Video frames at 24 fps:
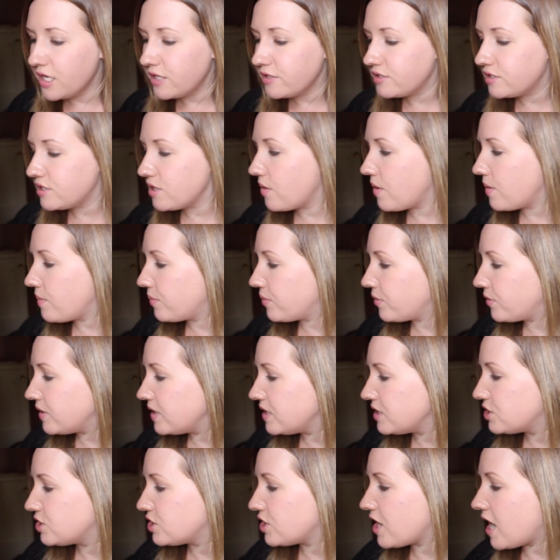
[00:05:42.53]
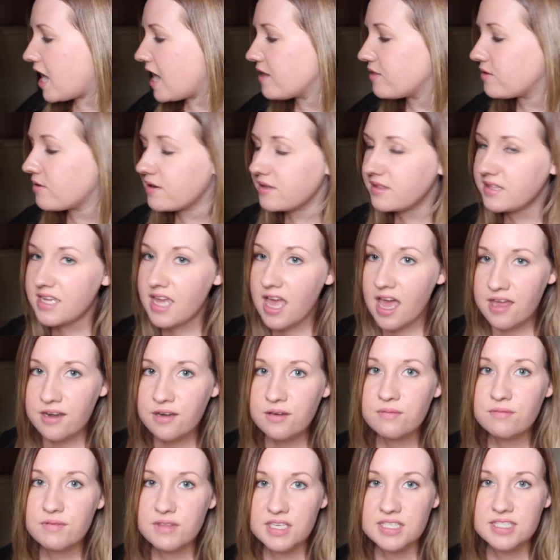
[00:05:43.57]
So I'm pretty sure either at the end
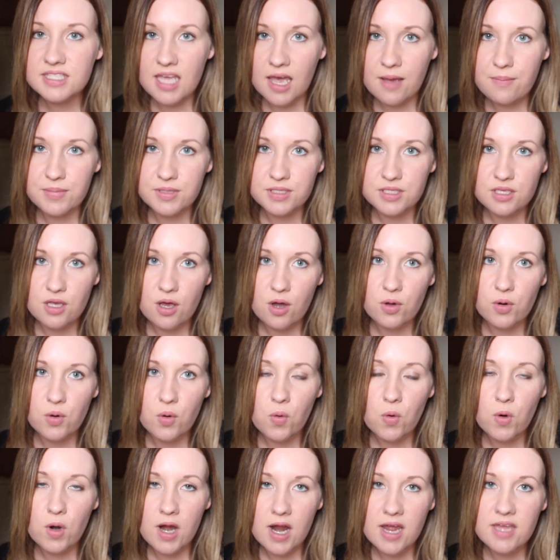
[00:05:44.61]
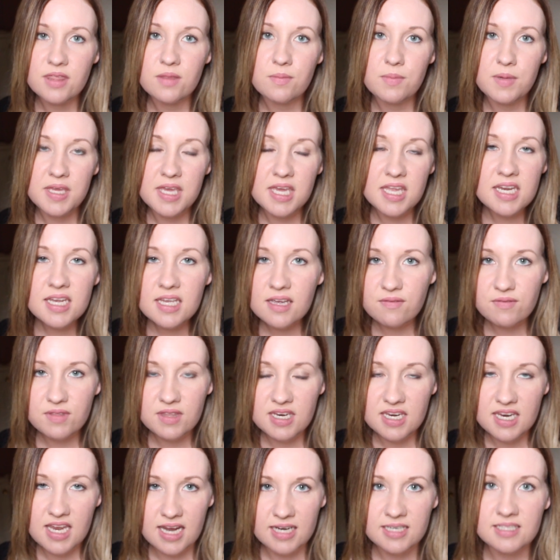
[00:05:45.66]
of this episode or at the beginning of the
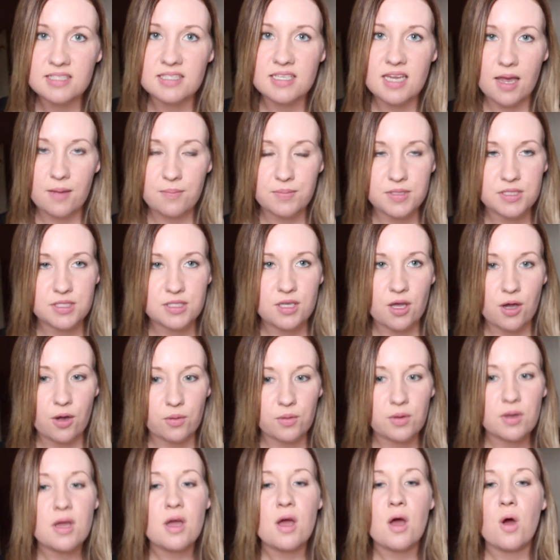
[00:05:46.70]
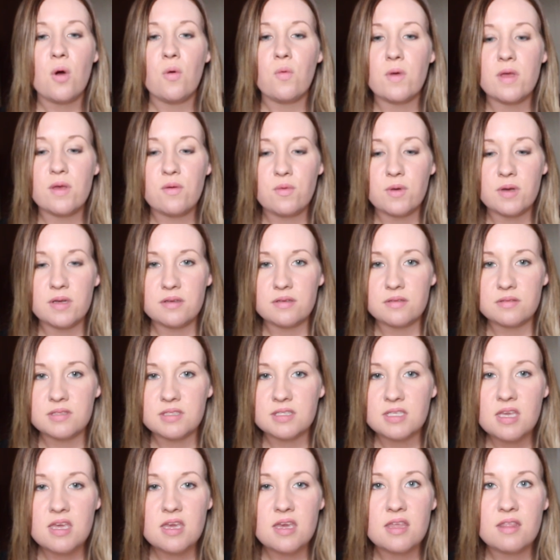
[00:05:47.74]
next episode, we will
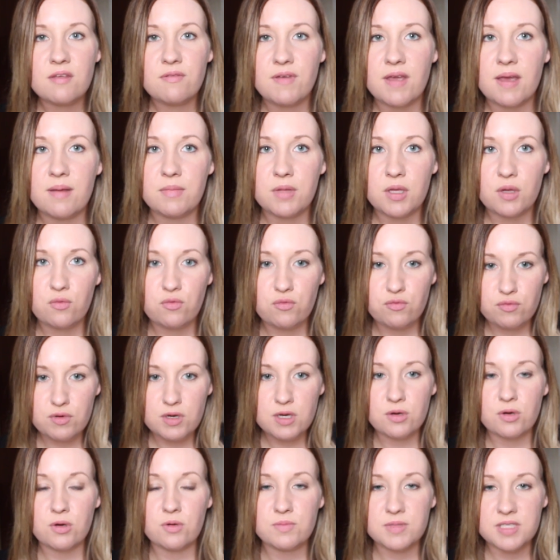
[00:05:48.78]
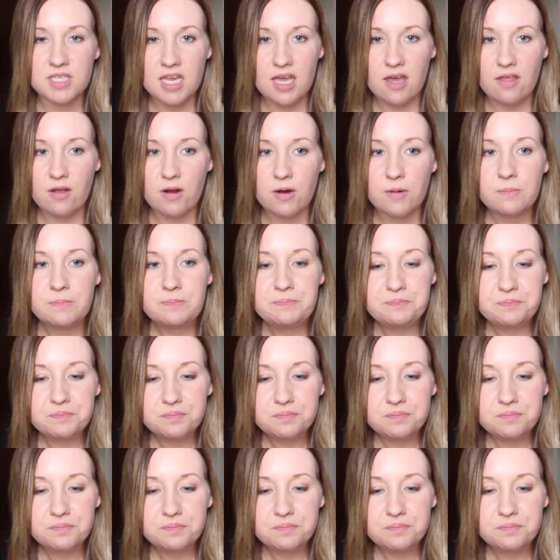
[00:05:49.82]
see the family regroup together.